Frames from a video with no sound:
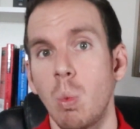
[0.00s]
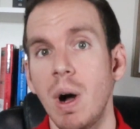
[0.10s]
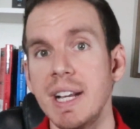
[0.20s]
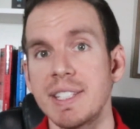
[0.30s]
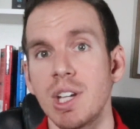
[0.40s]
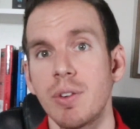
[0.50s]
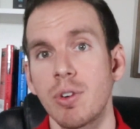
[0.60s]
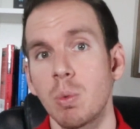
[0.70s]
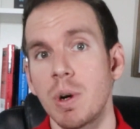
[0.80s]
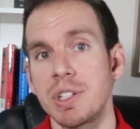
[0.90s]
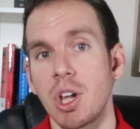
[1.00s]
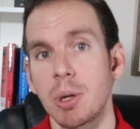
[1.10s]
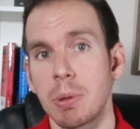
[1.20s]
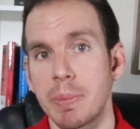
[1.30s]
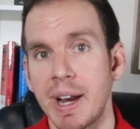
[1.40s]
Why sell for
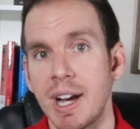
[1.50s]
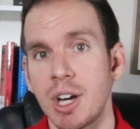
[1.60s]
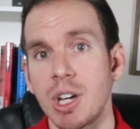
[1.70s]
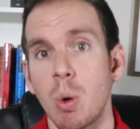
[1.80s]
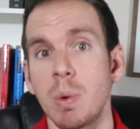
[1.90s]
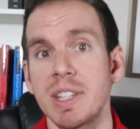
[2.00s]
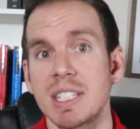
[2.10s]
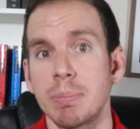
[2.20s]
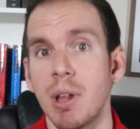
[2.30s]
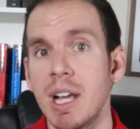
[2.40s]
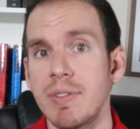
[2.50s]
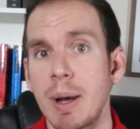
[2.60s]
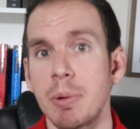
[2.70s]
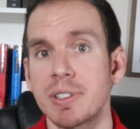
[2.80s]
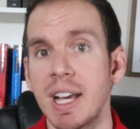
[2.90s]
$1 per pound when the supply of
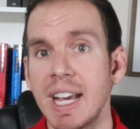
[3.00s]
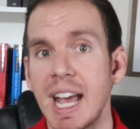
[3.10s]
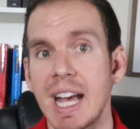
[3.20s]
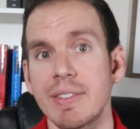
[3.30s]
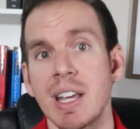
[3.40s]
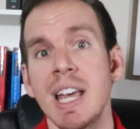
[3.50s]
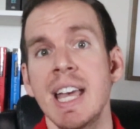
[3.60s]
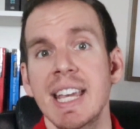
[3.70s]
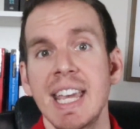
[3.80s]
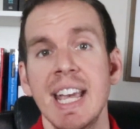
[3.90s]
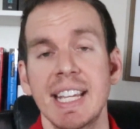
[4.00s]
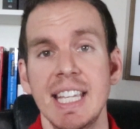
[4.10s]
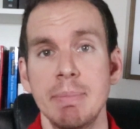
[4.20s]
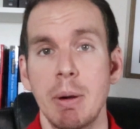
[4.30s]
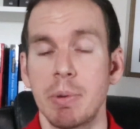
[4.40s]
apples I have can't
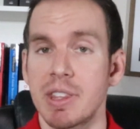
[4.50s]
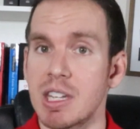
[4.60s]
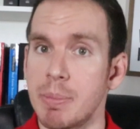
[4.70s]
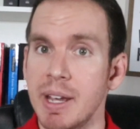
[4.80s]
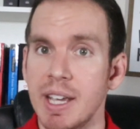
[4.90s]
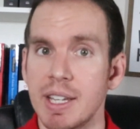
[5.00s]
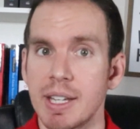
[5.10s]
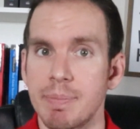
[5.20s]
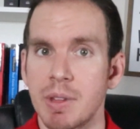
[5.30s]
keep up with the demand?